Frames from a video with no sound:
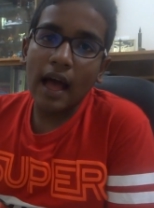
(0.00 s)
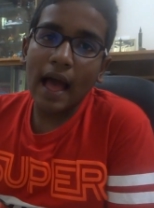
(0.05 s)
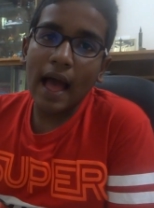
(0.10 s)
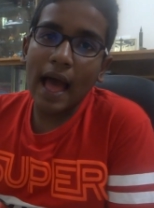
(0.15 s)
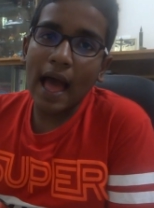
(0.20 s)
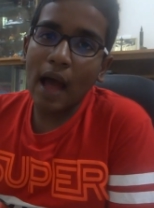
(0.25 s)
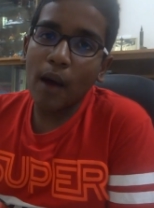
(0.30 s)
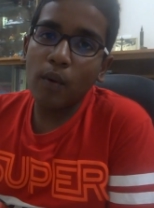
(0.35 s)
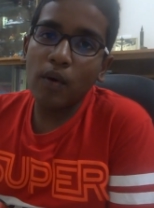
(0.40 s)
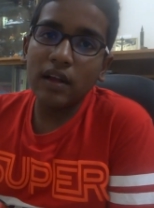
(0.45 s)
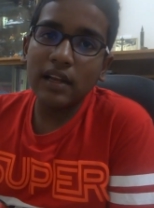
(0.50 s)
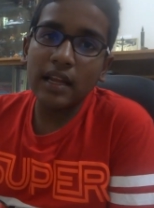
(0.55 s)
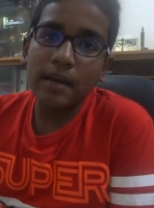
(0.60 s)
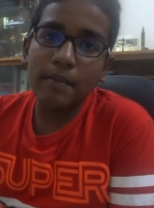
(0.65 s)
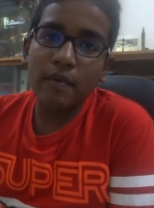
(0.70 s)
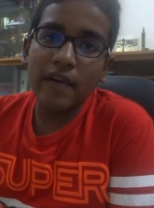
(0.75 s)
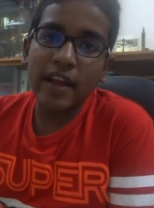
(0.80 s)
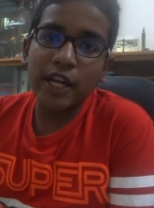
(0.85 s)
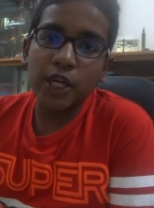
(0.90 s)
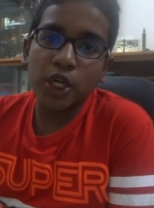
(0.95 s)
Our
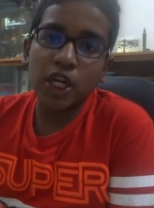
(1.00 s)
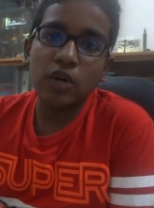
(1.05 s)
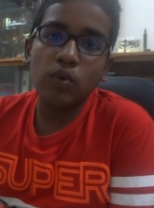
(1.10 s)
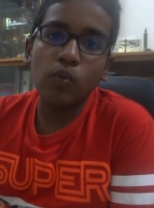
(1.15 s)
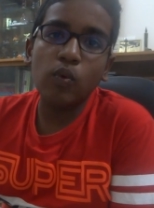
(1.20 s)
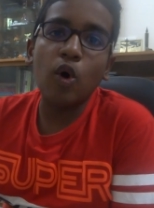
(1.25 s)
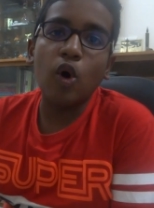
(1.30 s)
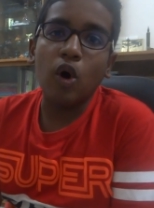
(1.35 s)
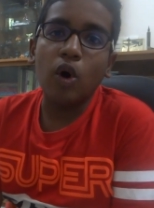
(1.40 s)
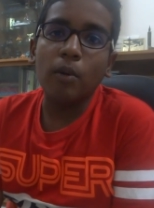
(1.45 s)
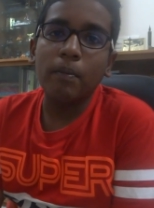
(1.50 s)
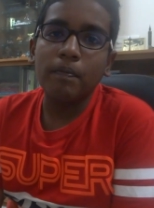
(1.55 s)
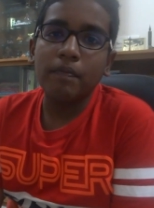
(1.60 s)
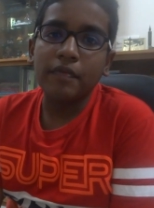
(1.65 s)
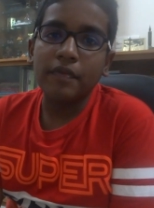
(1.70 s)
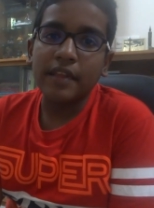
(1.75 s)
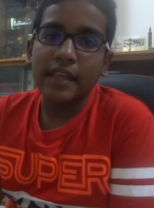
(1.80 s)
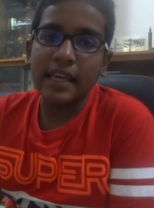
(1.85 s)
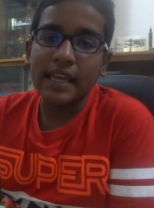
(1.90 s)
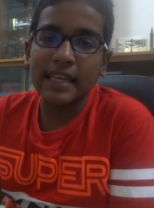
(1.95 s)
liberation war
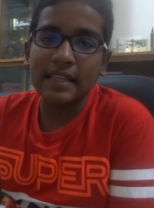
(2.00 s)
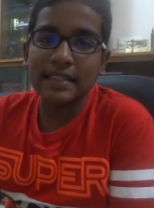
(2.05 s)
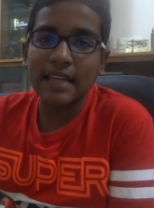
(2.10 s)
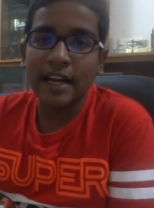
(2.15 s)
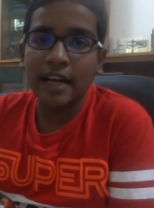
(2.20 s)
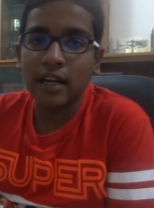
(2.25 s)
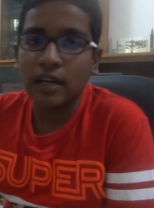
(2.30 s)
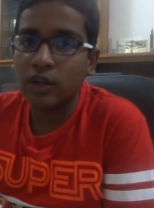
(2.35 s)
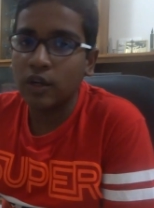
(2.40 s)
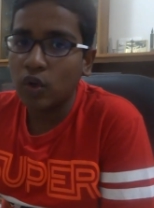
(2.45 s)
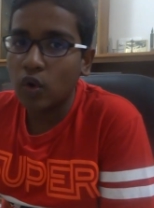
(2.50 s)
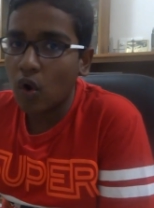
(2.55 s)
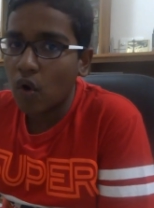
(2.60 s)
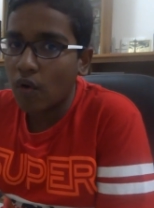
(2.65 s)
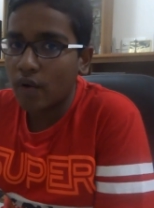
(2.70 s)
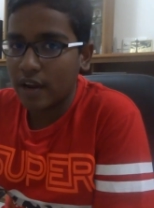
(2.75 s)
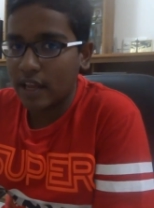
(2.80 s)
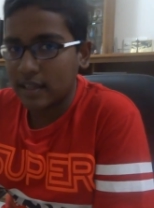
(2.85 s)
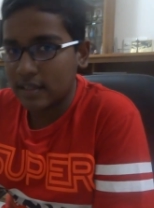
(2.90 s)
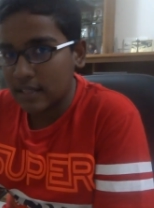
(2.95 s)
is a
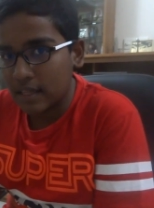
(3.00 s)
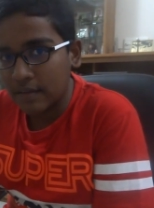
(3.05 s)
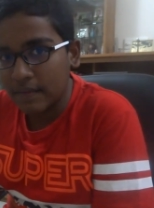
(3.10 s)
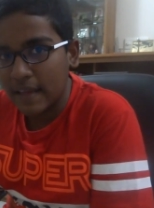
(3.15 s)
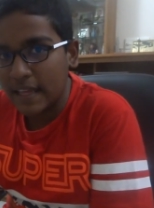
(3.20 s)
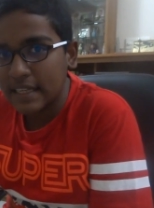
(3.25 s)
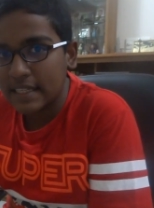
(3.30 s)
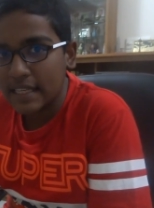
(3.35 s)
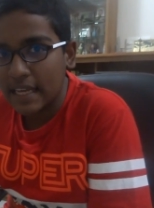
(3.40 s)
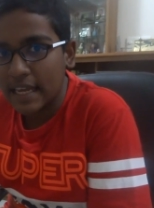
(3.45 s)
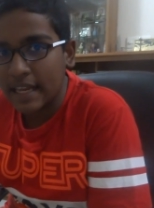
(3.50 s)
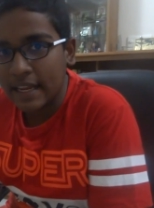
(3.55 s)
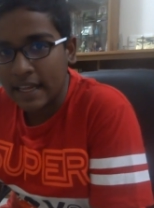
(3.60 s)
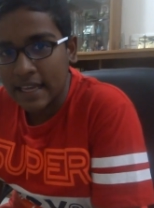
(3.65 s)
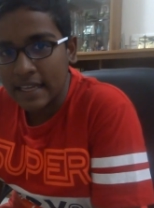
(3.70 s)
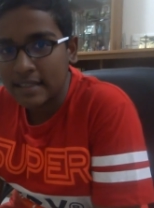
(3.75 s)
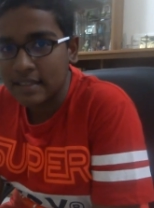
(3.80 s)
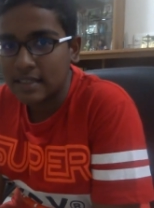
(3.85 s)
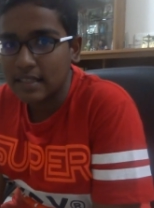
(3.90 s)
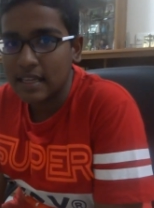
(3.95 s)
glorious event in
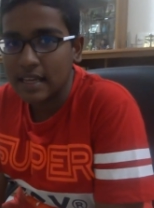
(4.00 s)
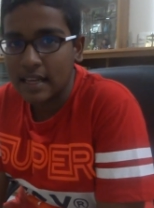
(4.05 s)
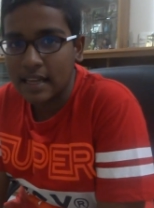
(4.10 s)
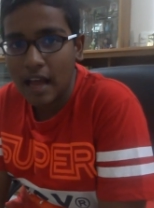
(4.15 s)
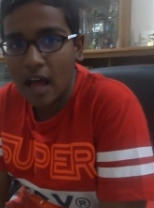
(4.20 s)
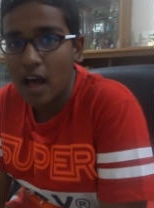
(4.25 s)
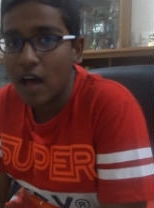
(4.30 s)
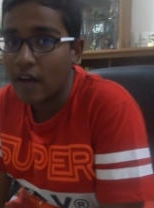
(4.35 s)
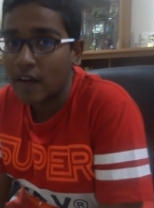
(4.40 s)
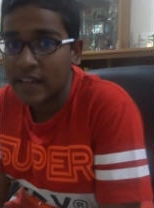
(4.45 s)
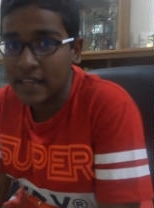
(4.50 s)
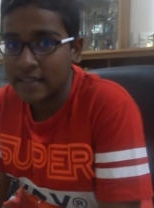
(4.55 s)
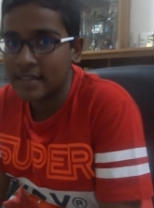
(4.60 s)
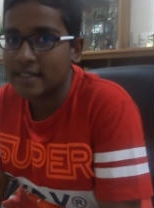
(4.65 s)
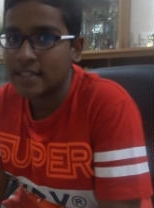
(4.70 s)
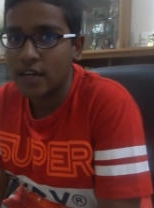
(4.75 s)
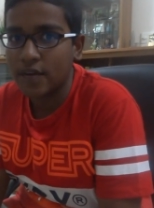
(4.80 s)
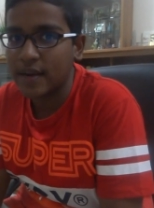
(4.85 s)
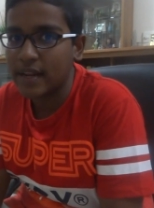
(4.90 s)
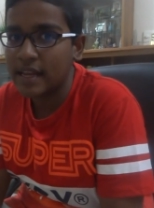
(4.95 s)
his in our
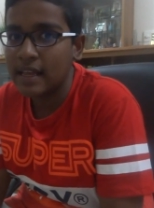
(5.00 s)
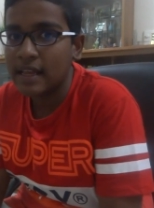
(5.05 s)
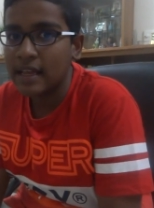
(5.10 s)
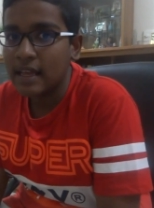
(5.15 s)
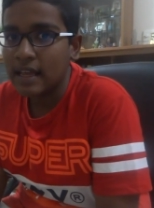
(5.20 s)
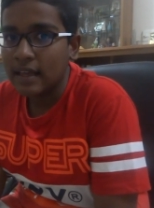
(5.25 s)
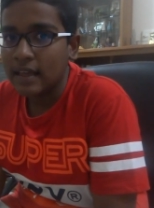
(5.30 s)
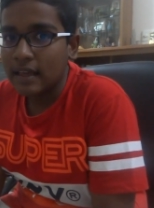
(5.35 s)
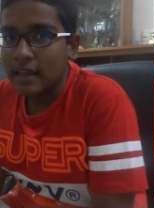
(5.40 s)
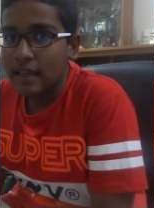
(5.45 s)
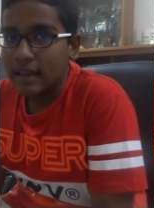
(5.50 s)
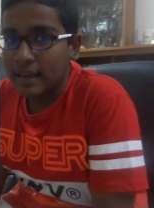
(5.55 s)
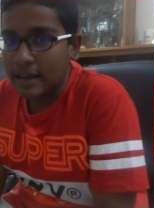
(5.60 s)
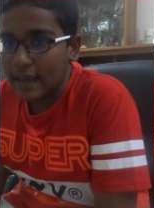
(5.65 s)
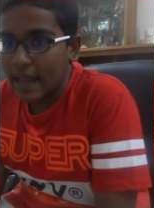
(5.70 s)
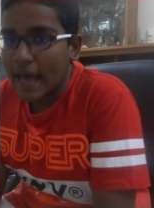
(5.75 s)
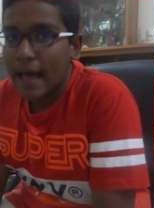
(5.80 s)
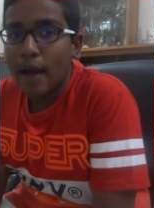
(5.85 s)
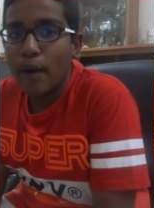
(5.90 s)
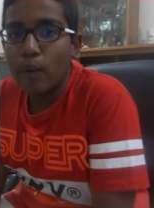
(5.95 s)
history.
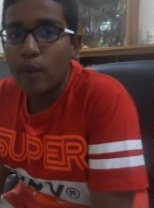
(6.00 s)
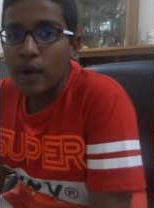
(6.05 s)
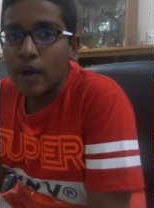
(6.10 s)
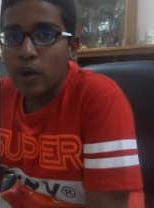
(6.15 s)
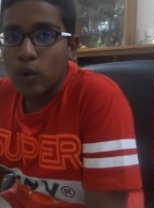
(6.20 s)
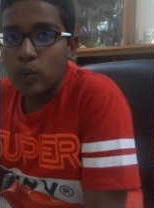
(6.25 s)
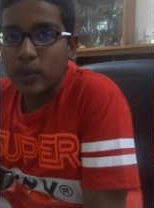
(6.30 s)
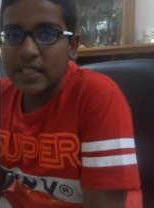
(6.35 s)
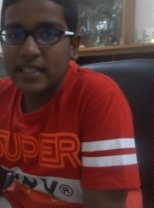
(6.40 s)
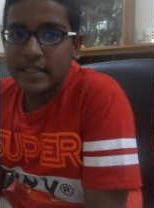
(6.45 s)
Now we